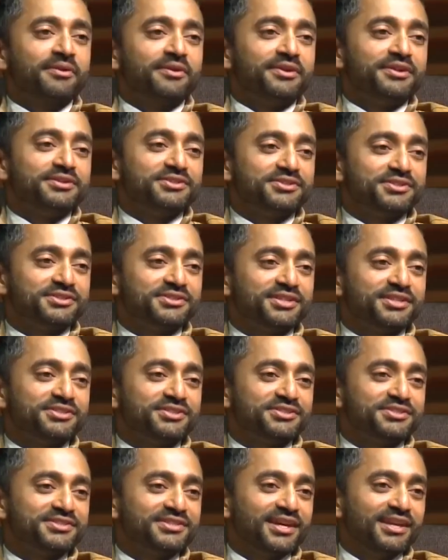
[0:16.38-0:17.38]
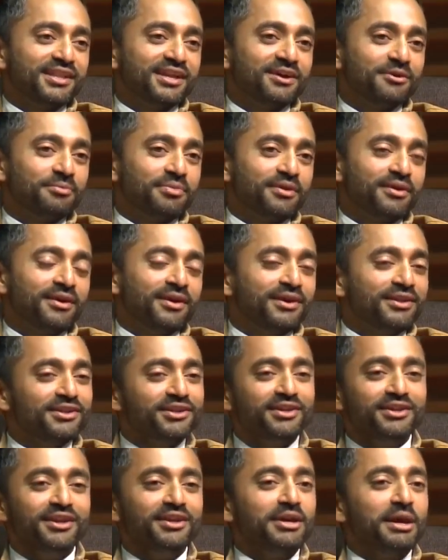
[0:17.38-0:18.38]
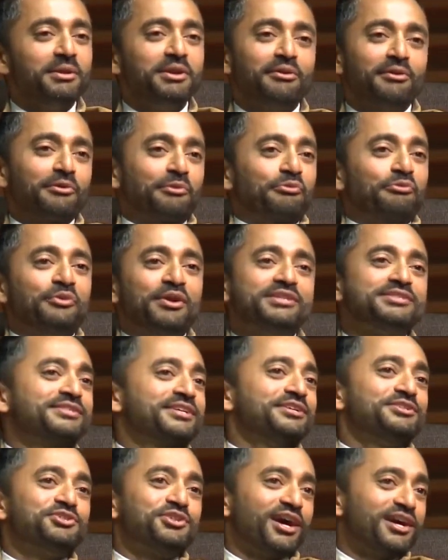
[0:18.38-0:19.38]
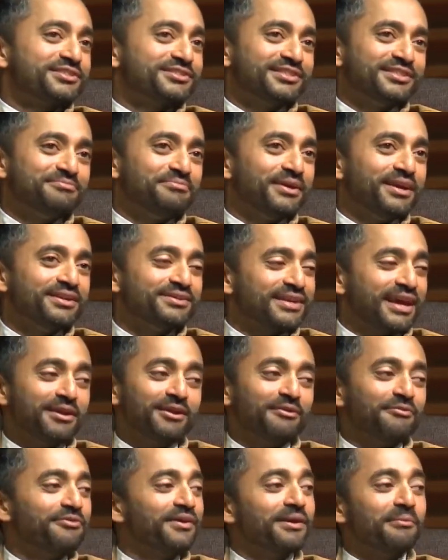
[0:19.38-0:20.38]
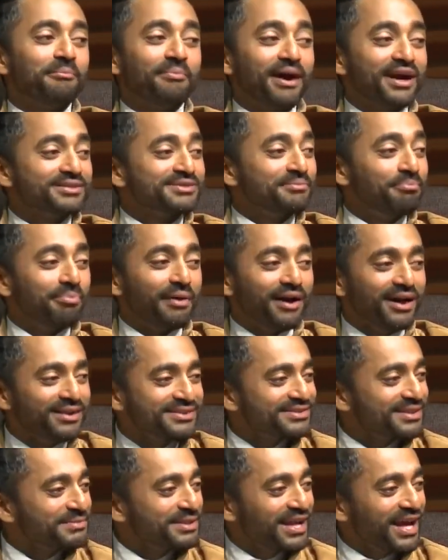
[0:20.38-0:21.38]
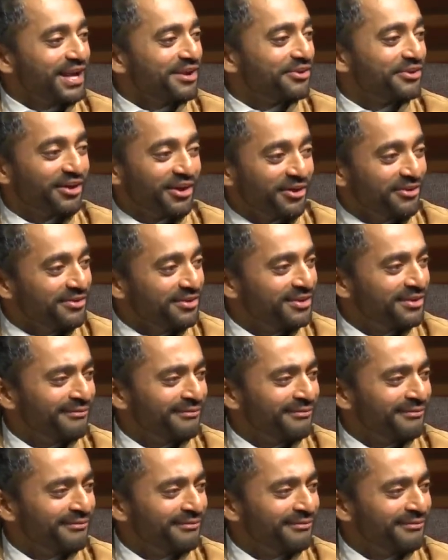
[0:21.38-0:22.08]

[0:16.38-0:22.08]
part is just such a sellout part. Or risk-adjusted base. I don't know, fucking buy some bonds? I mean, I don't know.